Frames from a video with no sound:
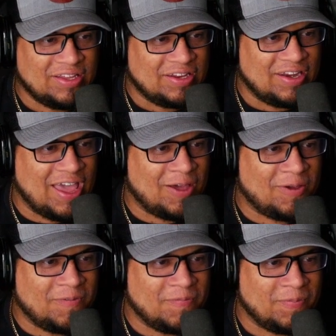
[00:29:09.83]

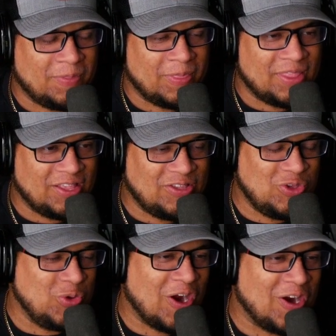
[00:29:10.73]
Now,
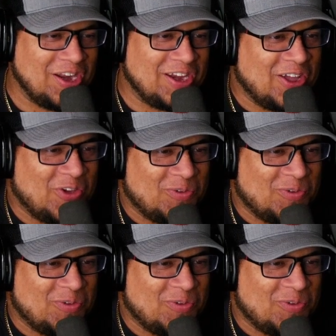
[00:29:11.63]
you already know